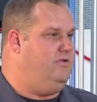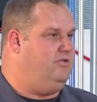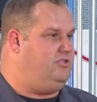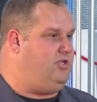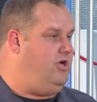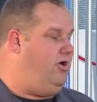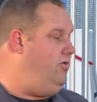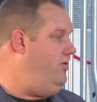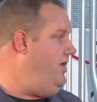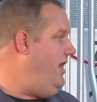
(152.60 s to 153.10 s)

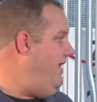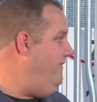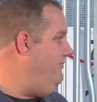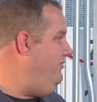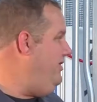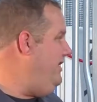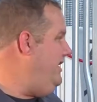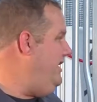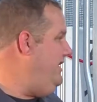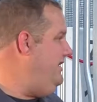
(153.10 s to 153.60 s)
So
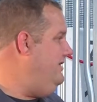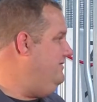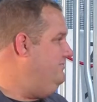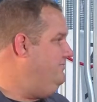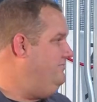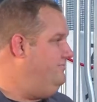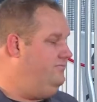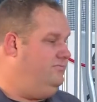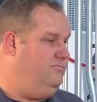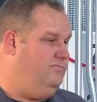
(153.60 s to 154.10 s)
every
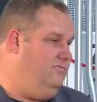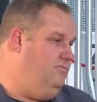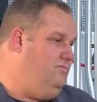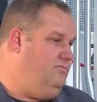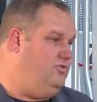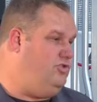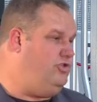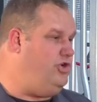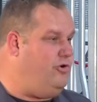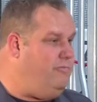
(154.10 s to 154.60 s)

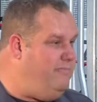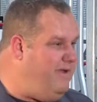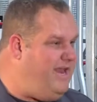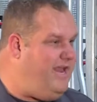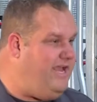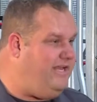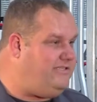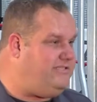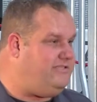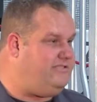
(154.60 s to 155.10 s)
2
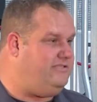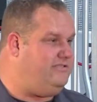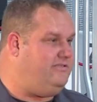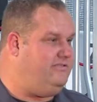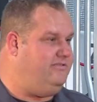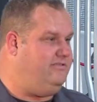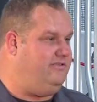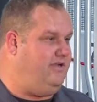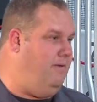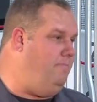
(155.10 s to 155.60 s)
minutes,
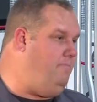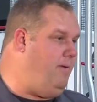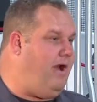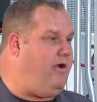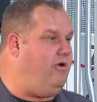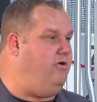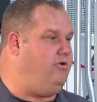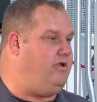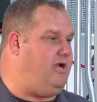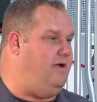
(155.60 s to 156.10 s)
a
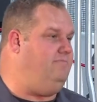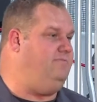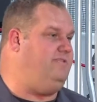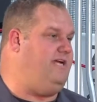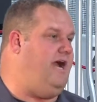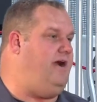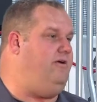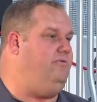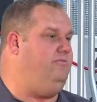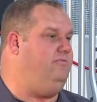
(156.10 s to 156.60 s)
barrel comes
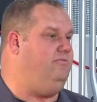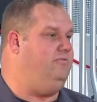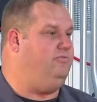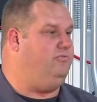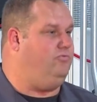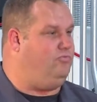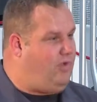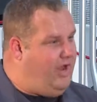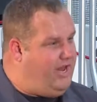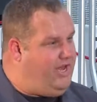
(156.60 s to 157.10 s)
out,
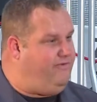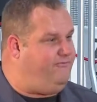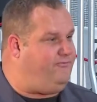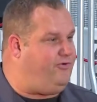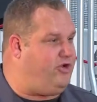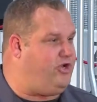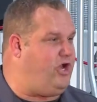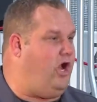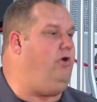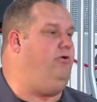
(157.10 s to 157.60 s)
ready
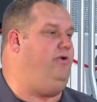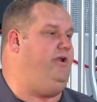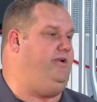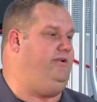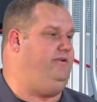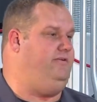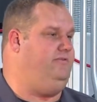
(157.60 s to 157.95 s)
for coating,